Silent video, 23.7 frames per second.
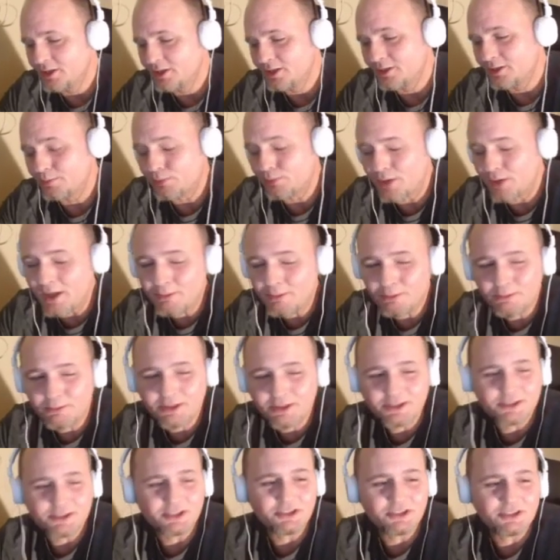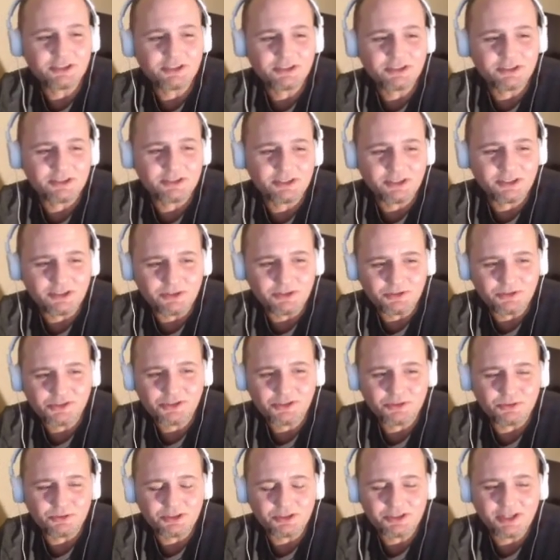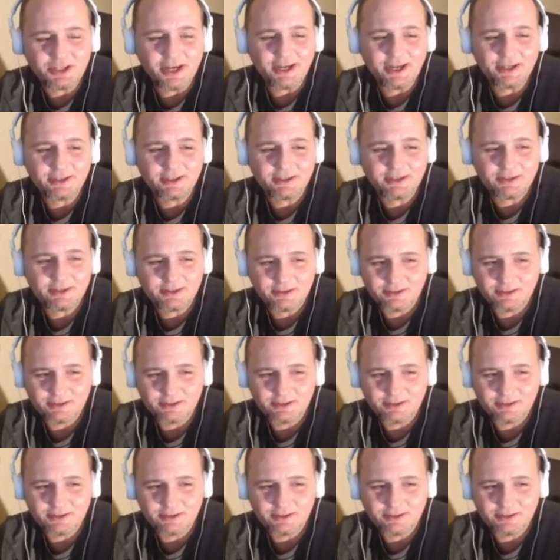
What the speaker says: The problem is he just continues to attack